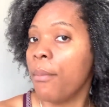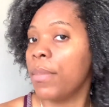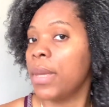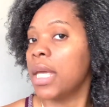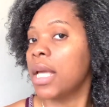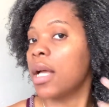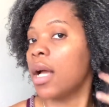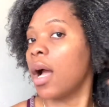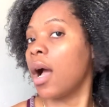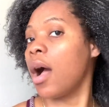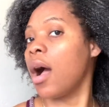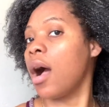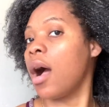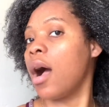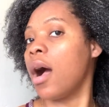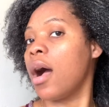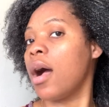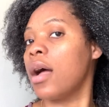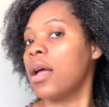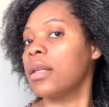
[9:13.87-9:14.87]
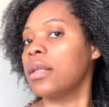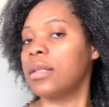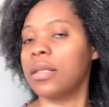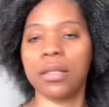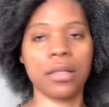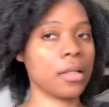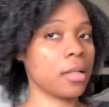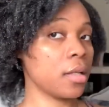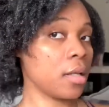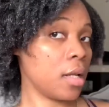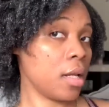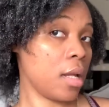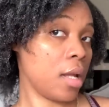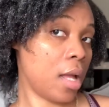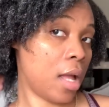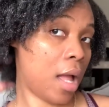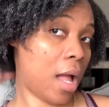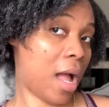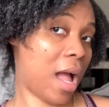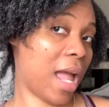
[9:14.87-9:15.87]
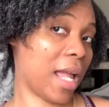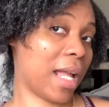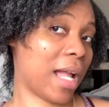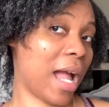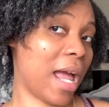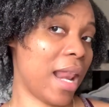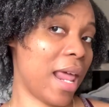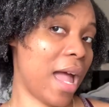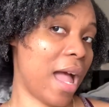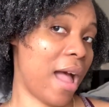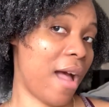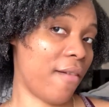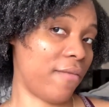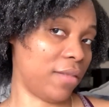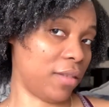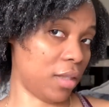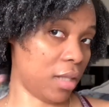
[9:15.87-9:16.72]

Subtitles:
because I kind of have